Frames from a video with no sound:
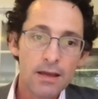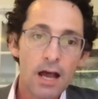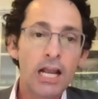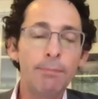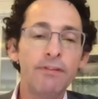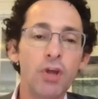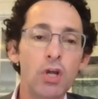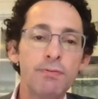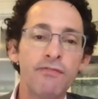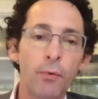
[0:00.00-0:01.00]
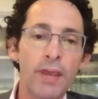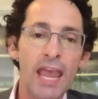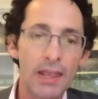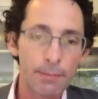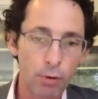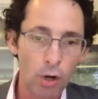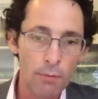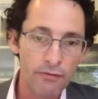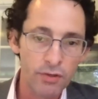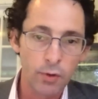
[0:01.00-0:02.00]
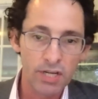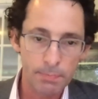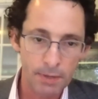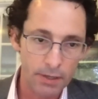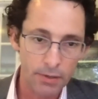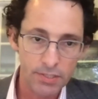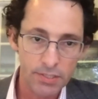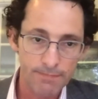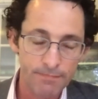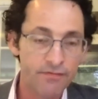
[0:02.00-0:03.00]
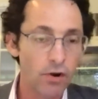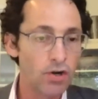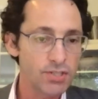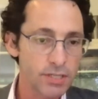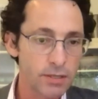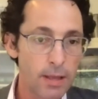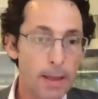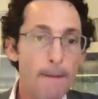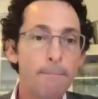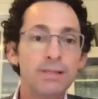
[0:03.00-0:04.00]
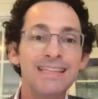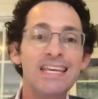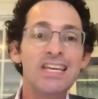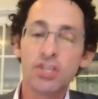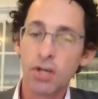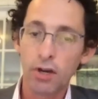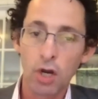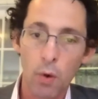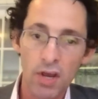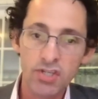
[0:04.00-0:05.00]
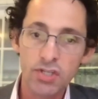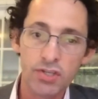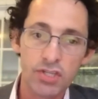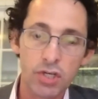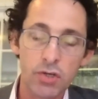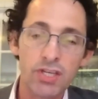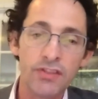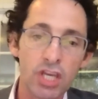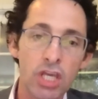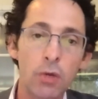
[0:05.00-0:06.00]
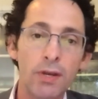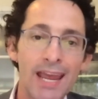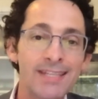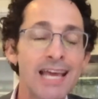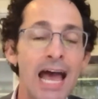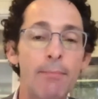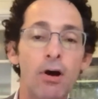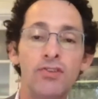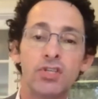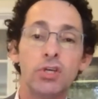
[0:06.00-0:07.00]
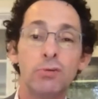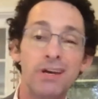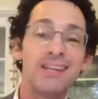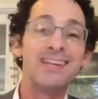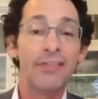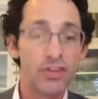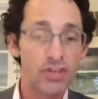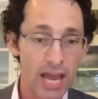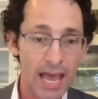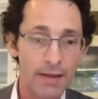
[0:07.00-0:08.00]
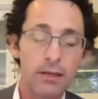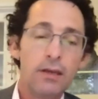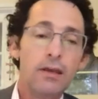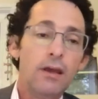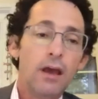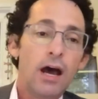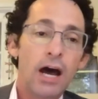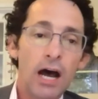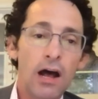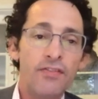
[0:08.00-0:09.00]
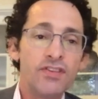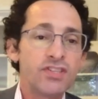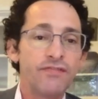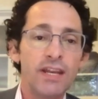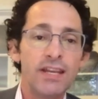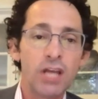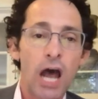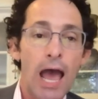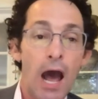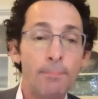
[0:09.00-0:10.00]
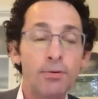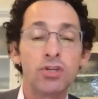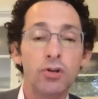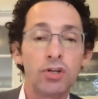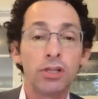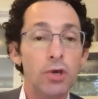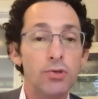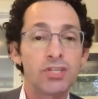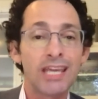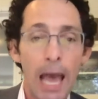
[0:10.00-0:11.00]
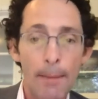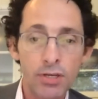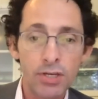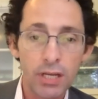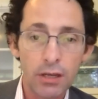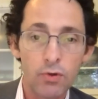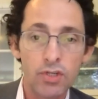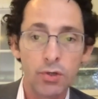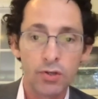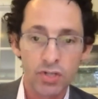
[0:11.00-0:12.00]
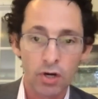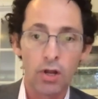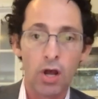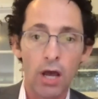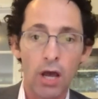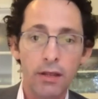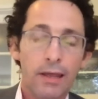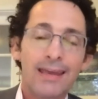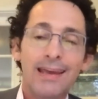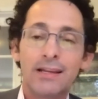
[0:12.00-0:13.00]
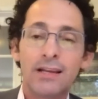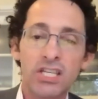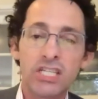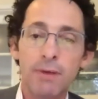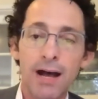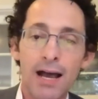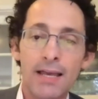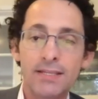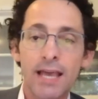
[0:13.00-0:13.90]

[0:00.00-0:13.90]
A couple of notes before we hand the program over to our speakers. First, please share your questions using the Q&A tab on Zoom, not the chat. This event has optional closed captioning, which you can turn on and customize